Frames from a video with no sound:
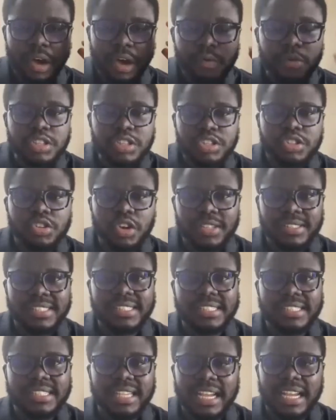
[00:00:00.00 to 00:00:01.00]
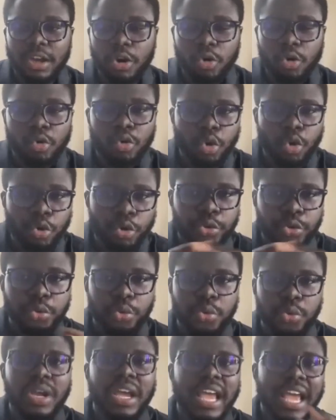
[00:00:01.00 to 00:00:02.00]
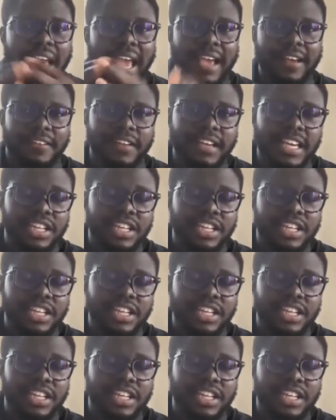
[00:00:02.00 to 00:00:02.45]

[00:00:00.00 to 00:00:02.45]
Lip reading: resources, and they will go through each